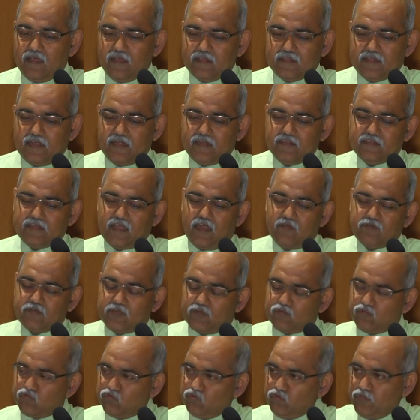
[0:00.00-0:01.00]
that is
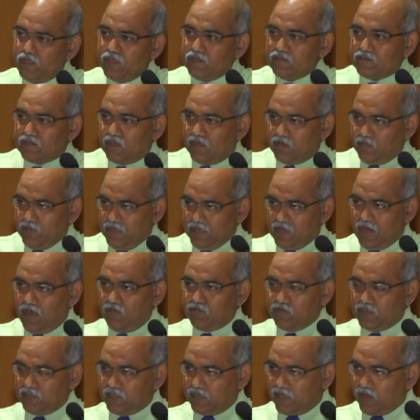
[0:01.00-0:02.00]
after 2 years,
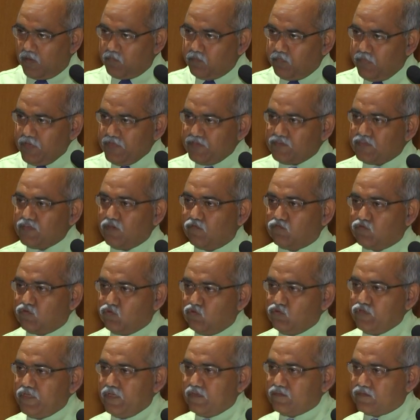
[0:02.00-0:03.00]
after the completion of
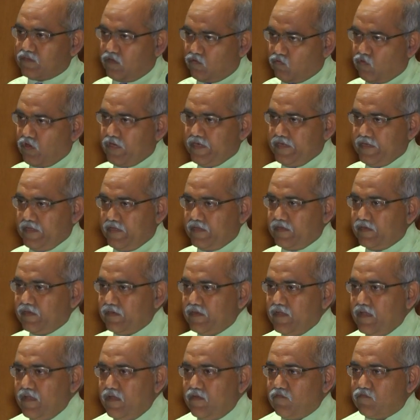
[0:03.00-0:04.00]
2 years or 1 year
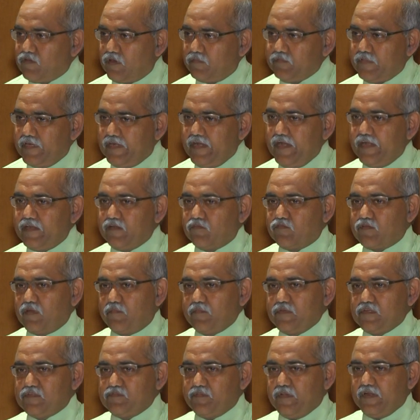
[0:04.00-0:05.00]
from the date of
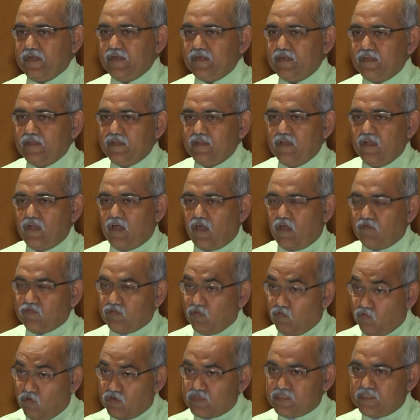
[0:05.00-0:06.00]
commencement of
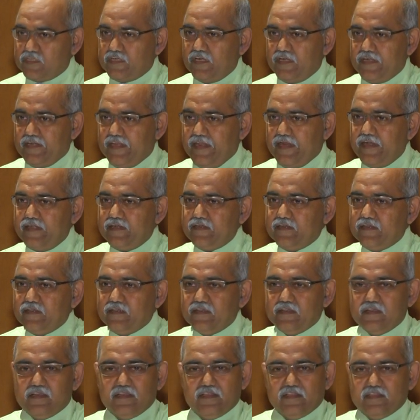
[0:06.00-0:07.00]
the original date,
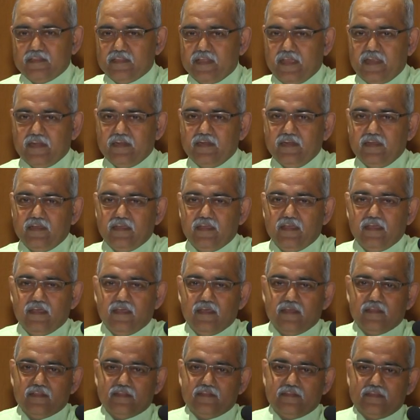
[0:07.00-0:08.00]
then
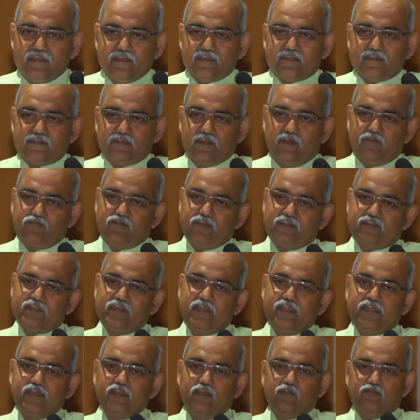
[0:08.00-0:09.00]
this
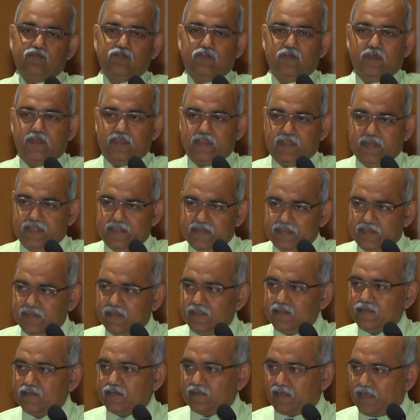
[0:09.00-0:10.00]
facility of getting
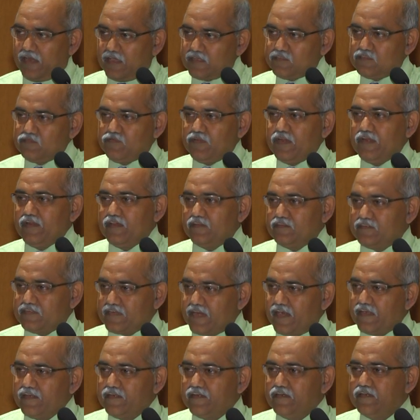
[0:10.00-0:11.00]
it classified as
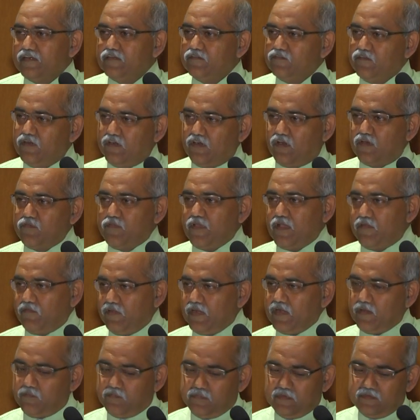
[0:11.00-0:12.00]
standard will not be
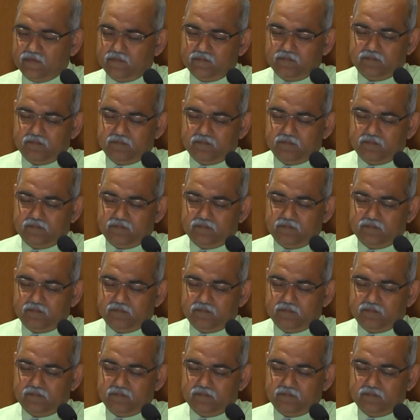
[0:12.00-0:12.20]
available.